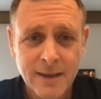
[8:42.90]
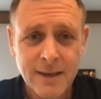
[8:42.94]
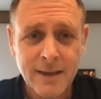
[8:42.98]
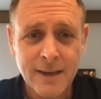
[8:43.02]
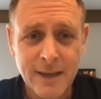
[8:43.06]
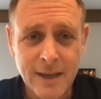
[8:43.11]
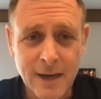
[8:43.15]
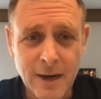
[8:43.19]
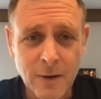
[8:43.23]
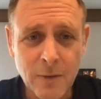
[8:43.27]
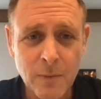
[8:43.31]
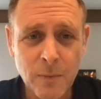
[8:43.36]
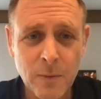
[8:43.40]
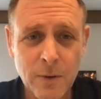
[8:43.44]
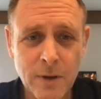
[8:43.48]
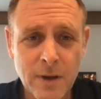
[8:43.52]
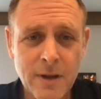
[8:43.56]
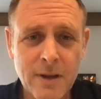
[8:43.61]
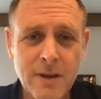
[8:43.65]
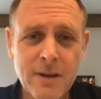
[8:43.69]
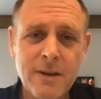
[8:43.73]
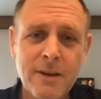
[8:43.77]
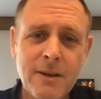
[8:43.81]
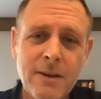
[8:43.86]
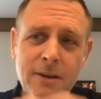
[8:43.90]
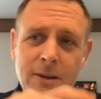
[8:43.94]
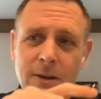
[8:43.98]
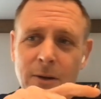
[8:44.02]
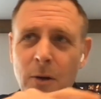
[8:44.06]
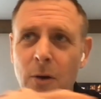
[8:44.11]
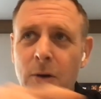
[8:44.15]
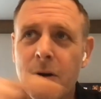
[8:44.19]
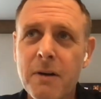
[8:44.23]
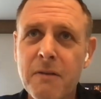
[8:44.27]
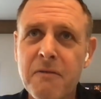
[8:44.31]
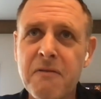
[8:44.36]
You
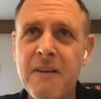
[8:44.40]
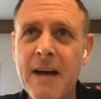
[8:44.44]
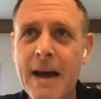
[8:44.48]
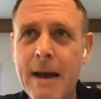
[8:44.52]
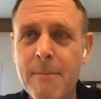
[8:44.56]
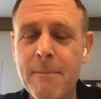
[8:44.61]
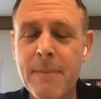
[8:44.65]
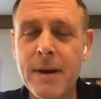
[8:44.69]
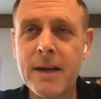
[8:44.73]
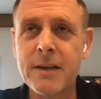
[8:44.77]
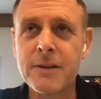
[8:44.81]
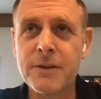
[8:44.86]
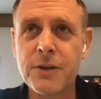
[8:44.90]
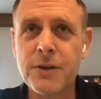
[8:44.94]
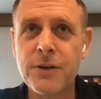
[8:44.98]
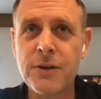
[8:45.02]
look at a fan base